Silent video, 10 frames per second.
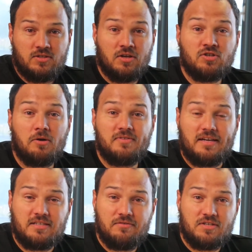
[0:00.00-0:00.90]
So types of
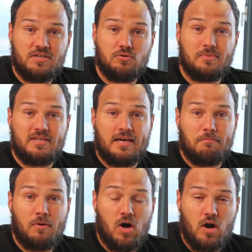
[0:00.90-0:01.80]
activities you'll be
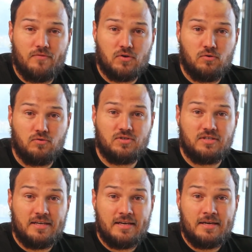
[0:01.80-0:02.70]
taking part over the course of
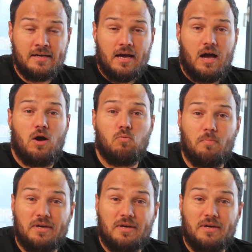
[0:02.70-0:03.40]
the year will